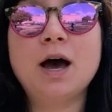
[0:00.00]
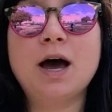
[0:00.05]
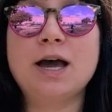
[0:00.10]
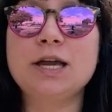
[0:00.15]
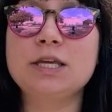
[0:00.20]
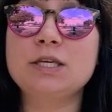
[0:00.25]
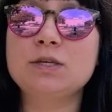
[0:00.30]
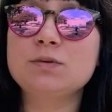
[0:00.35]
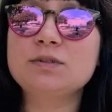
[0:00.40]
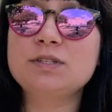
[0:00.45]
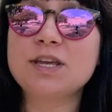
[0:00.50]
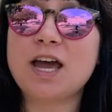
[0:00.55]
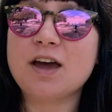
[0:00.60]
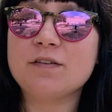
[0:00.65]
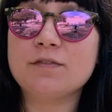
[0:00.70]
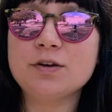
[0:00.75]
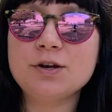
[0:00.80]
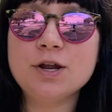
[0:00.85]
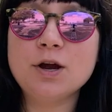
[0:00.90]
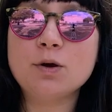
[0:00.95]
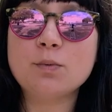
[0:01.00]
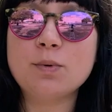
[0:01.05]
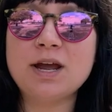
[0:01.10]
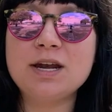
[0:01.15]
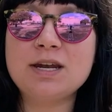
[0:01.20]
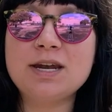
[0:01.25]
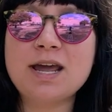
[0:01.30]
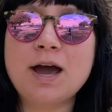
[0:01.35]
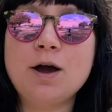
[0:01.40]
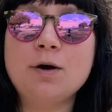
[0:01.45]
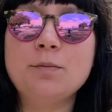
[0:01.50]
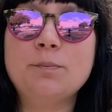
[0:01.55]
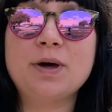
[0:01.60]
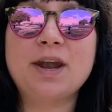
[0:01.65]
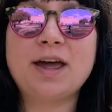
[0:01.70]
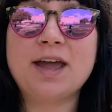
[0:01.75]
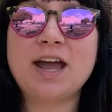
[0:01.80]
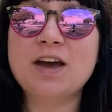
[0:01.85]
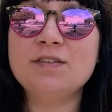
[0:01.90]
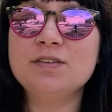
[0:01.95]
I use Evernote right now,
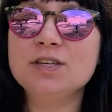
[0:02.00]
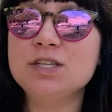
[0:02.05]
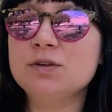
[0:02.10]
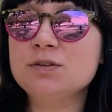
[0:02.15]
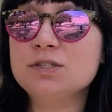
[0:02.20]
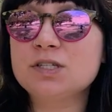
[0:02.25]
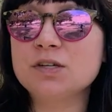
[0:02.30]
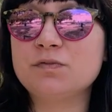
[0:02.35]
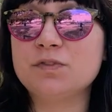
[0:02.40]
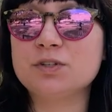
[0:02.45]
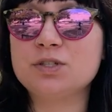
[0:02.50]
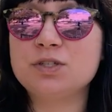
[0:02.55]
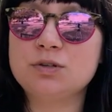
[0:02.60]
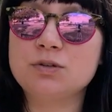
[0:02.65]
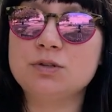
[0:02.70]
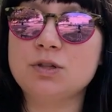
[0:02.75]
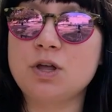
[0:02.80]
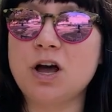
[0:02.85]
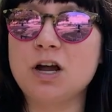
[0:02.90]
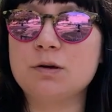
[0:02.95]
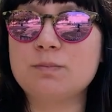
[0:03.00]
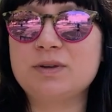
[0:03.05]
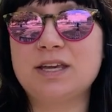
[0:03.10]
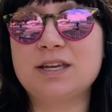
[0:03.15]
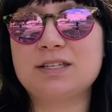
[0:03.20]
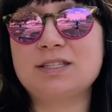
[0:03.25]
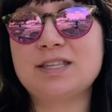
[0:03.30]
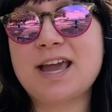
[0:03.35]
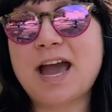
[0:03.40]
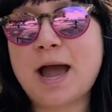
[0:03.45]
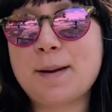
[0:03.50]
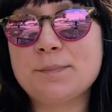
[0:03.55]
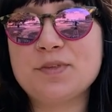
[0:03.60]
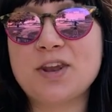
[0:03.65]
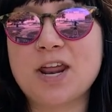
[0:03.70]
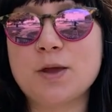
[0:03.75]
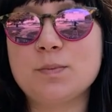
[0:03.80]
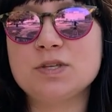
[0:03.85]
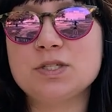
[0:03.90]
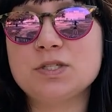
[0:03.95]
but I haven't used it for too long because the app
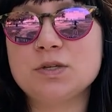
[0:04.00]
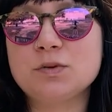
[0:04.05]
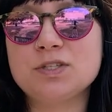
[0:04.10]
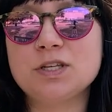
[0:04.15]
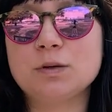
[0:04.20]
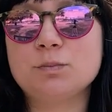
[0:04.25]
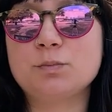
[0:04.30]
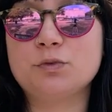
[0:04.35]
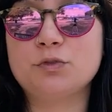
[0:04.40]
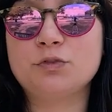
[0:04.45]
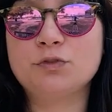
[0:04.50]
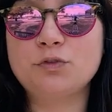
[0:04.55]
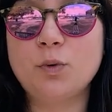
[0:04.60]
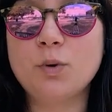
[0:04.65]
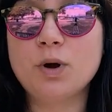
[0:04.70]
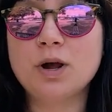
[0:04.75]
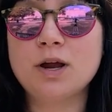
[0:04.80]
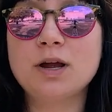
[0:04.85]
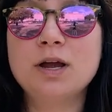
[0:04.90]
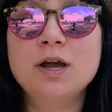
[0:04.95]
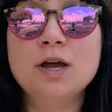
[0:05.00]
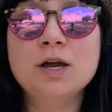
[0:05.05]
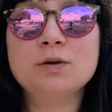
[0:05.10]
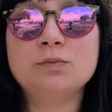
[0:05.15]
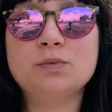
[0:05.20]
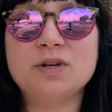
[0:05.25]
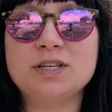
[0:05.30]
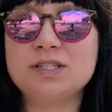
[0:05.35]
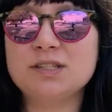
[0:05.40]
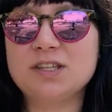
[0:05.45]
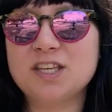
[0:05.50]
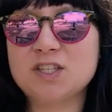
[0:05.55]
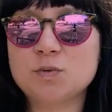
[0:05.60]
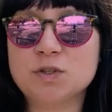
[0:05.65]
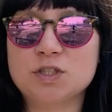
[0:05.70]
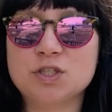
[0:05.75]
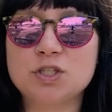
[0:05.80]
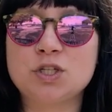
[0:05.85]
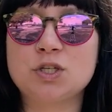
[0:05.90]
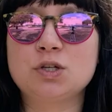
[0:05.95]
that I was using before recently
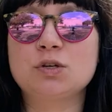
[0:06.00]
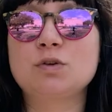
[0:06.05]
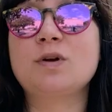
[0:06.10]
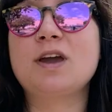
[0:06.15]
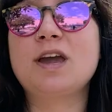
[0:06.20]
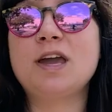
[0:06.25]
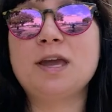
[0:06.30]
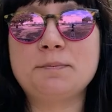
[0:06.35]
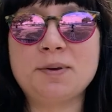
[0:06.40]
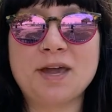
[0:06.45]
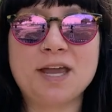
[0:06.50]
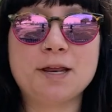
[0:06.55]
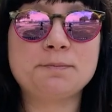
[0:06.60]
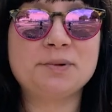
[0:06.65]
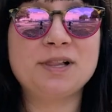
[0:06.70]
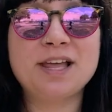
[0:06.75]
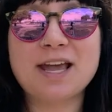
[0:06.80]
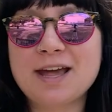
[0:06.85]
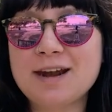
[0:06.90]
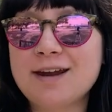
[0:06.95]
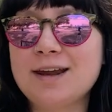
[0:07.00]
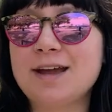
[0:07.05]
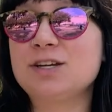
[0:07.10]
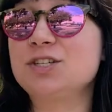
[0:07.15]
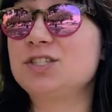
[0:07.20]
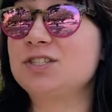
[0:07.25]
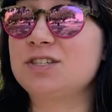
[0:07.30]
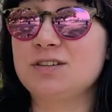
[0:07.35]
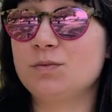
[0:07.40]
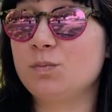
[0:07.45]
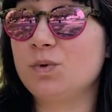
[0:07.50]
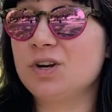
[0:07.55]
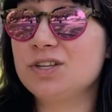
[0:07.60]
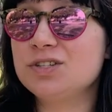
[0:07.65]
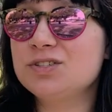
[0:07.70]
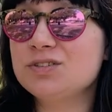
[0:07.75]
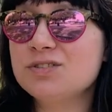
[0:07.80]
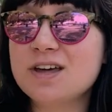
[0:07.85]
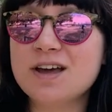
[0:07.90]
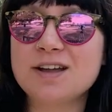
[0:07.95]
switched to a paid plan and I just didn't want to
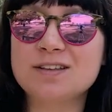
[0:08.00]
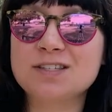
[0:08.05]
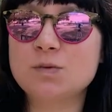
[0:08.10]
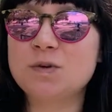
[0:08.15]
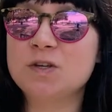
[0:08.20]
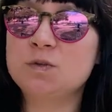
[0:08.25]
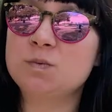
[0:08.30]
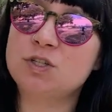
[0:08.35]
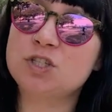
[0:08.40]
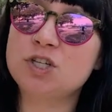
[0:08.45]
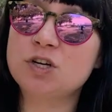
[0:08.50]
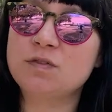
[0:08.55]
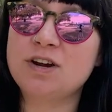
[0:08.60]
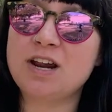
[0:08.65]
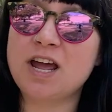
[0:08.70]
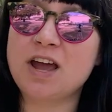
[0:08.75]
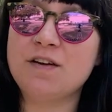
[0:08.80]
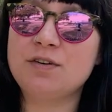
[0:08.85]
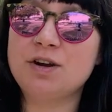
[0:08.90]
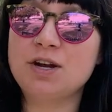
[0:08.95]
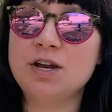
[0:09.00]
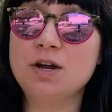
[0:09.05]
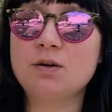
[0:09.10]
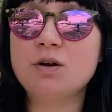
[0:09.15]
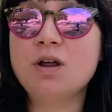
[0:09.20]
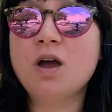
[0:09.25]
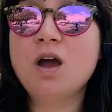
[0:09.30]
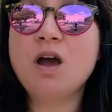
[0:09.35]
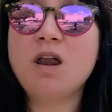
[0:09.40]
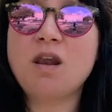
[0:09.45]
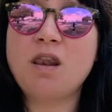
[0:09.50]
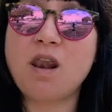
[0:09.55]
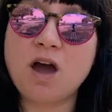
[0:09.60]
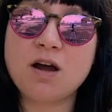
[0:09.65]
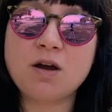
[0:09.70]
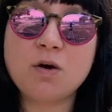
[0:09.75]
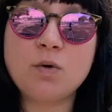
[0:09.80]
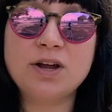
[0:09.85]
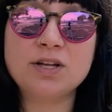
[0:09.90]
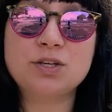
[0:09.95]
do that. So I switched over to Evernote.
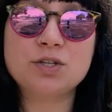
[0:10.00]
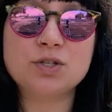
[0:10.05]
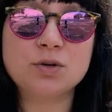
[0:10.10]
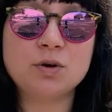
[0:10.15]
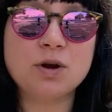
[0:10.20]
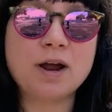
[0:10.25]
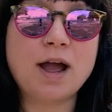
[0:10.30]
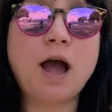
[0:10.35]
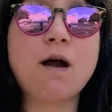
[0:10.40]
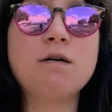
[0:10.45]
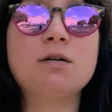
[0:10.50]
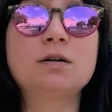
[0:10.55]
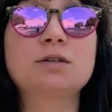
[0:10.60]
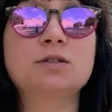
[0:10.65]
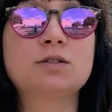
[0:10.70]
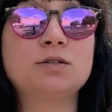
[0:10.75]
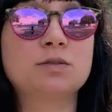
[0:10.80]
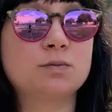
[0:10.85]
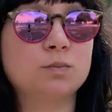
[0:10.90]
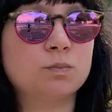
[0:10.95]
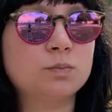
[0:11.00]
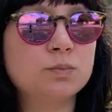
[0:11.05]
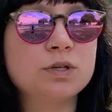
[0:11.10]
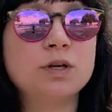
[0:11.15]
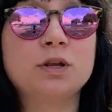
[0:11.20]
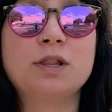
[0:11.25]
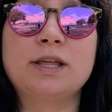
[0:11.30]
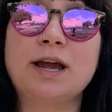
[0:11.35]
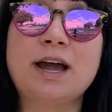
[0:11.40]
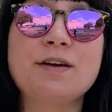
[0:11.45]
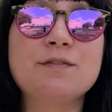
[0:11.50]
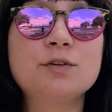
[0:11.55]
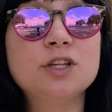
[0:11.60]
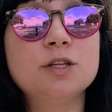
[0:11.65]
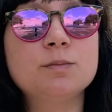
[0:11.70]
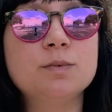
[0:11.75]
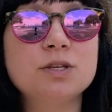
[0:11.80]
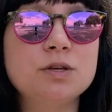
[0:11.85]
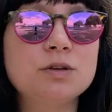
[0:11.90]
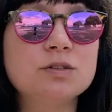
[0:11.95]
Not quite sure how it's, you know, like I've
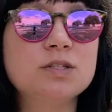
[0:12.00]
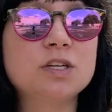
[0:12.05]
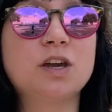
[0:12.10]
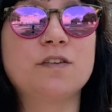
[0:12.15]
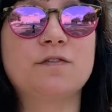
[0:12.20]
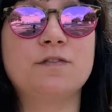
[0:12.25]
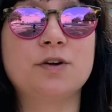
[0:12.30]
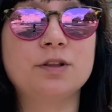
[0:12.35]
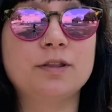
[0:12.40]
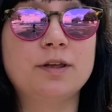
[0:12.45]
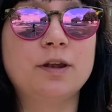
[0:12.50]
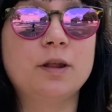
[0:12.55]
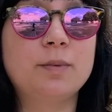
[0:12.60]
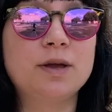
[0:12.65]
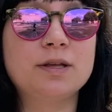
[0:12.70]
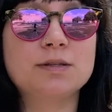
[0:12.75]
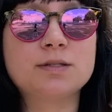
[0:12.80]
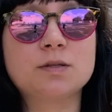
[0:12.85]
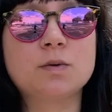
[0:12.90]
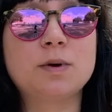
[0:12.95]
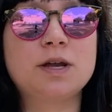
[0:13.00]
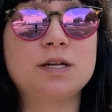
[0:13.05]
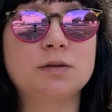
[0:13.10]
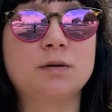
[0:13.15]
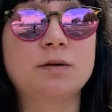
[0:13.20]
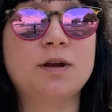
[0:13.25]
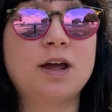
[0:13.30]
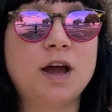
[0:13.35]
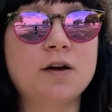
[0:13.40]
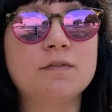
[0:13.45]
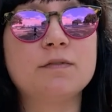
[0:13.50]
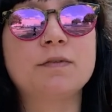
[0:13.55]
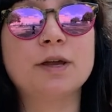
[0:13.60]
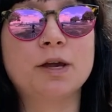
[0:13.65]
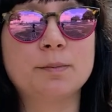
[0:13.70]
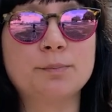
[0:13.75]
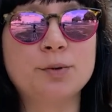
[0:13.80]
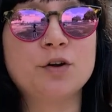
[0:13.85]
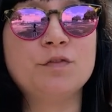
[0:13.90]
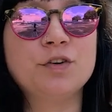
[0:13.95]
only been using it for a little bit, so I don't have
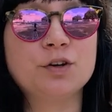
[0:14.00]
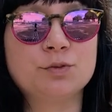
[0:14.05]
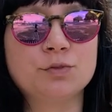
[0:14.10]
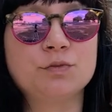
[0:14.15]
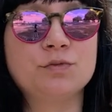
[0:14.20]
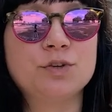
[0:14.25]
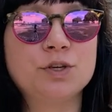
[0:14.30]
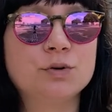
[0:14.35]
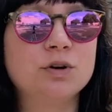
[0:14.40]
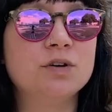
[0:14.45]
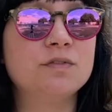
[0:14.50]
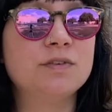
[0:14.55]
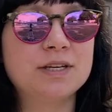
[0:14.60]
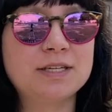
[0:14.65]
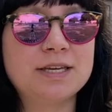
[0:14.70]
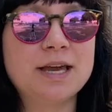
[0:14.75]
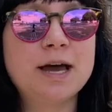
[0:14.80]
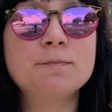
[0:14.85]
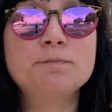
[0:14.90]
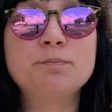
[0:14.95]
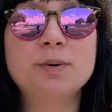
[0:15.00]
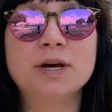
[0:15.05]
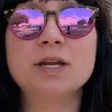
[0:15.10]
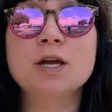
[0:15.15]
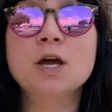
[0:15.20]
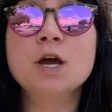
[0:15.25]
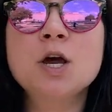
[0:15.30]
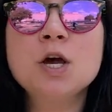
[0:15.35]
like a perfect review of it yet. But